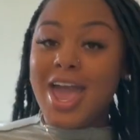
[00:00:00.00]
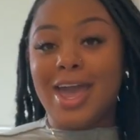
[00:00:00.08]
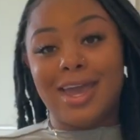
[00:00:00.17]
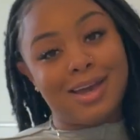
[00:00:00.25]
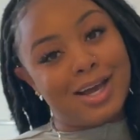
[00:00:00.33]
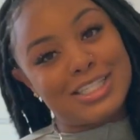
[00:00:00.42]

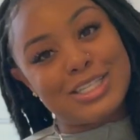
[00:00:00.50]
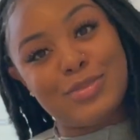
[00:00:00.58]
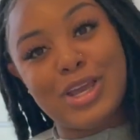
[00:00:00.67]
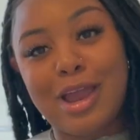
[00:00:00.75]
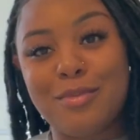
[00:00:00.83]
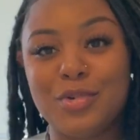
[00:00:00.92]
Hey guys, it's
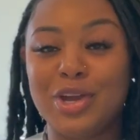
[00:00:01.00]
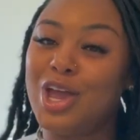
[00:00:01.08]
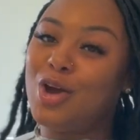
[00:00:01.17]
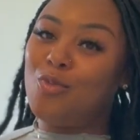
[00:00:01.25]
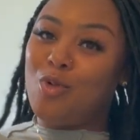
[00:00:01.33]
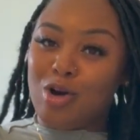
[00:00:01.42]
me, Kay Marie,
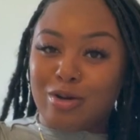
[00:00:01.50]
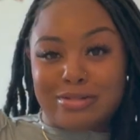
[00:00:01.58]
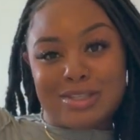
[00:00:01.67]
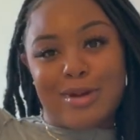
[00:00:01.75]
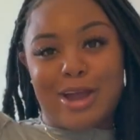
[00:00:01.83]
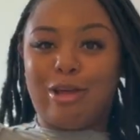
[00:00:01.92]
and welcome
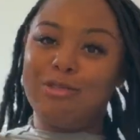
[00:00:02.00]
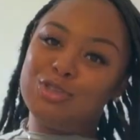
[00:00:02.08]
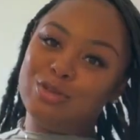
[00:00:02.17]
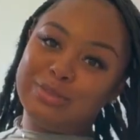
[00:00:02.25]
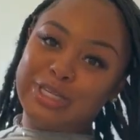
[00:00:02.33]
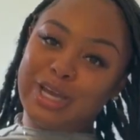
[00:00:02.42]
to my
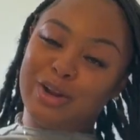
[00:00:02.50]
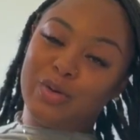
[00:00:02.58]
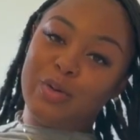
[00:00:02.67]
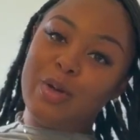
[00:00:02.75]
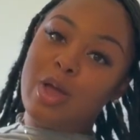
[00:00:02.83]
YouTube channel.